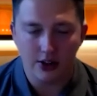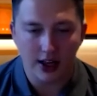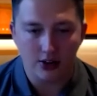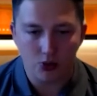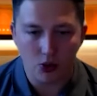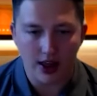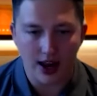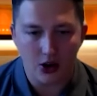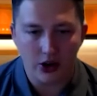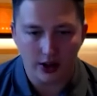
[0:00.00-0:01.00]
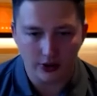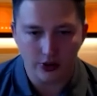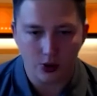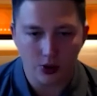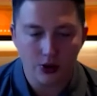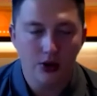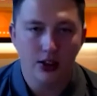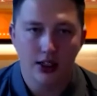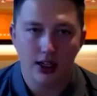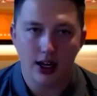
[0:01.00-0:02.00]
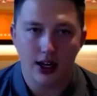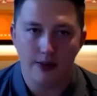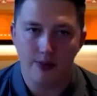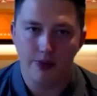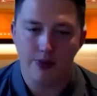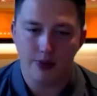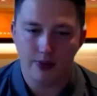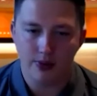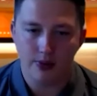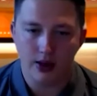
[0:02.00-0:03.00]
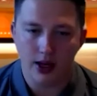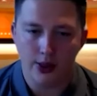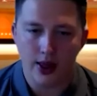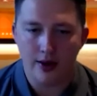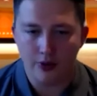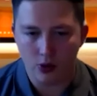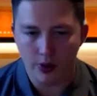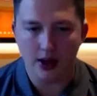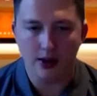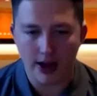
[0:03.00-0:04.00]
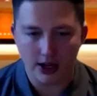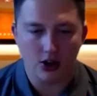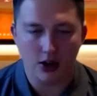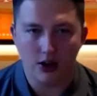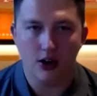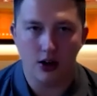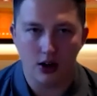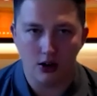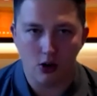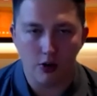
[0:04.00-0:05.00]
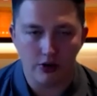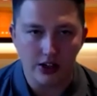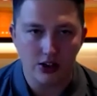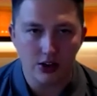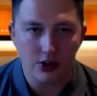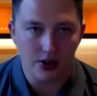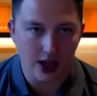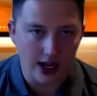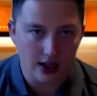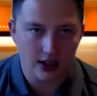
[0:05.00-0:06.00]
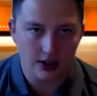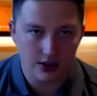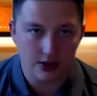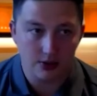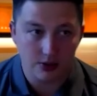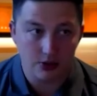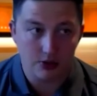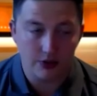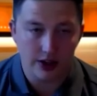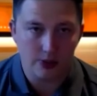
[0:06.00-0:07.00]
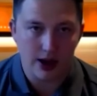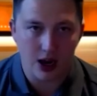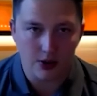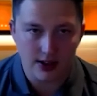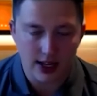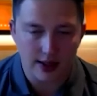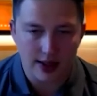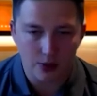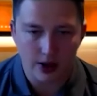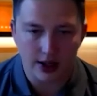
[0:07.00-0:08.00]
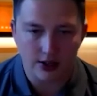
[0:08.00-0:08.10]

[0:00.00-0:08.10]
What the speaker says: That's what they're looking for. And therefore we can match our offering to do that and think about how we sell it that way.